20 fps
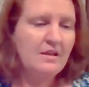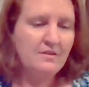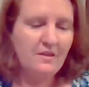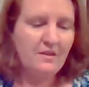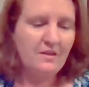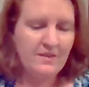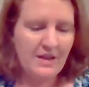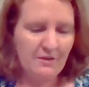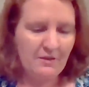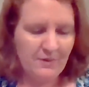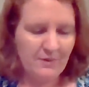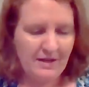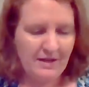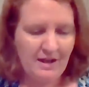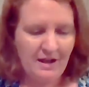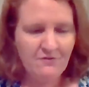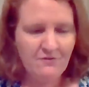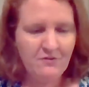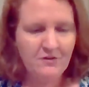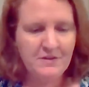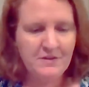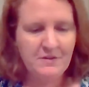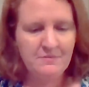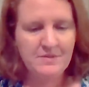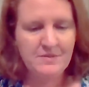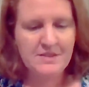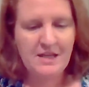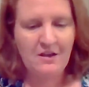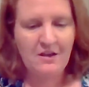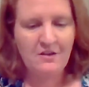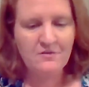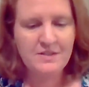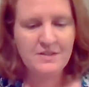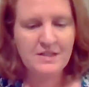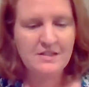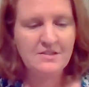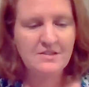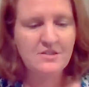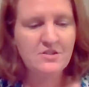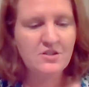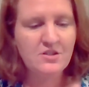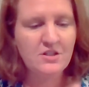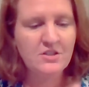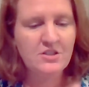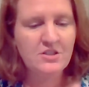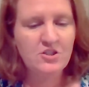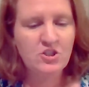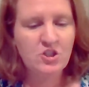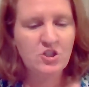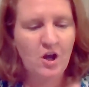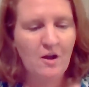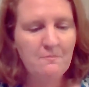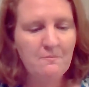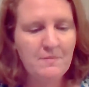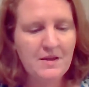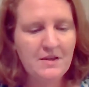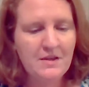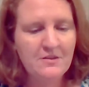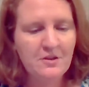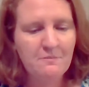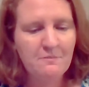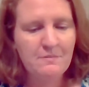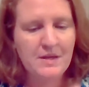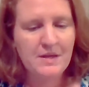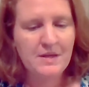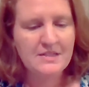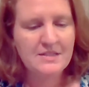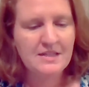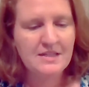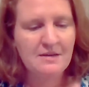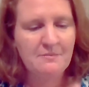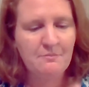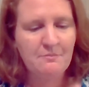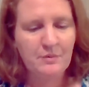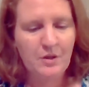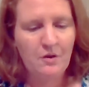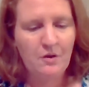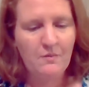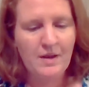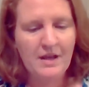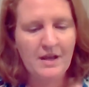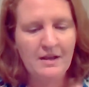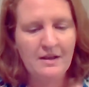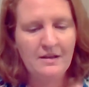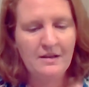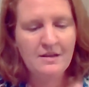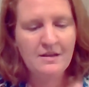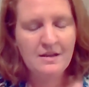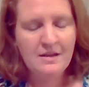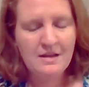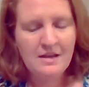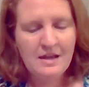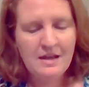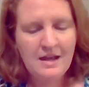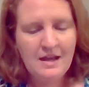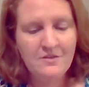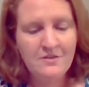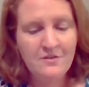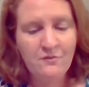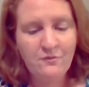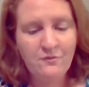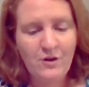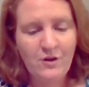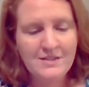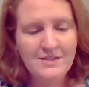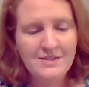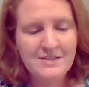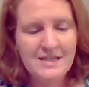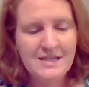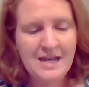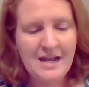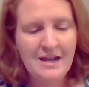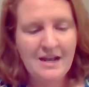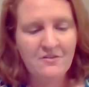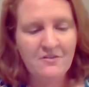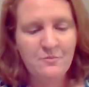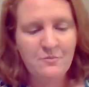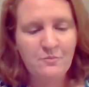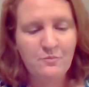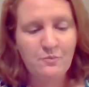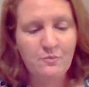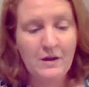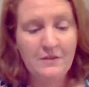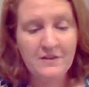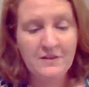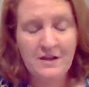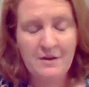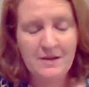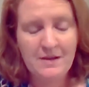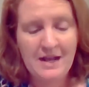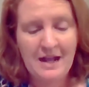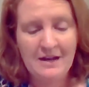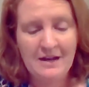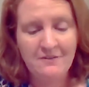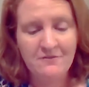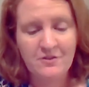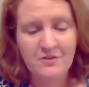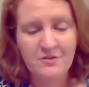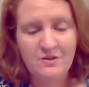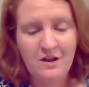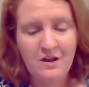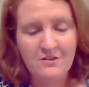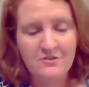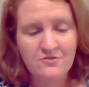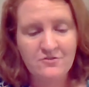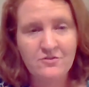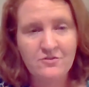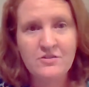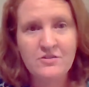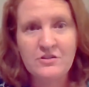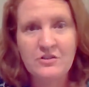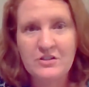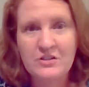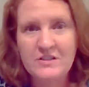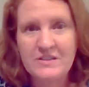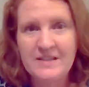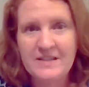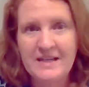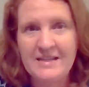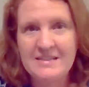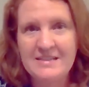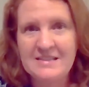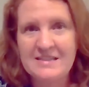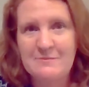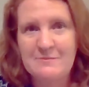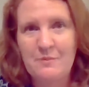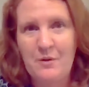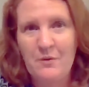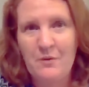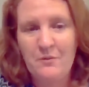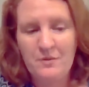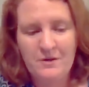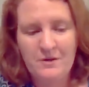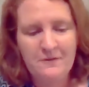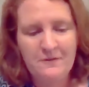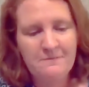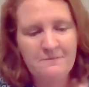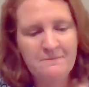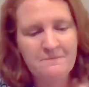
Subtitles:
Then they recovered themselves and stood chomping their bits and blowing. In the frosty air, the breath coming out of their nostrils looked like smoke.